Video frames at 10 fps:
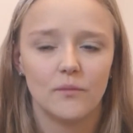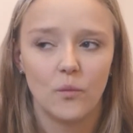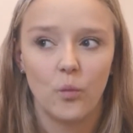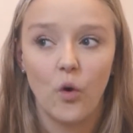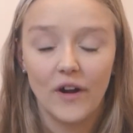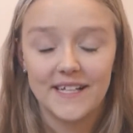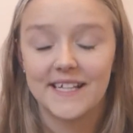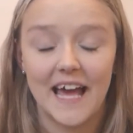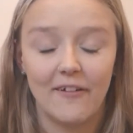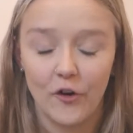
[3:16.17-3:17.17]
what is
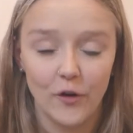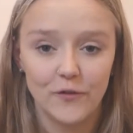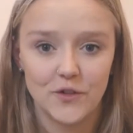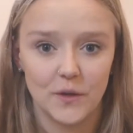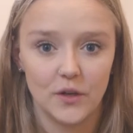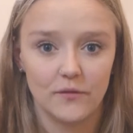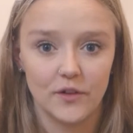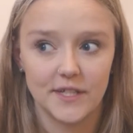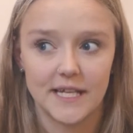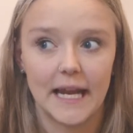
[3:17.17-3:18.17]
there on offer to you at
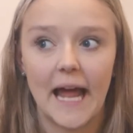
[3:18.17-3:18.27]
university.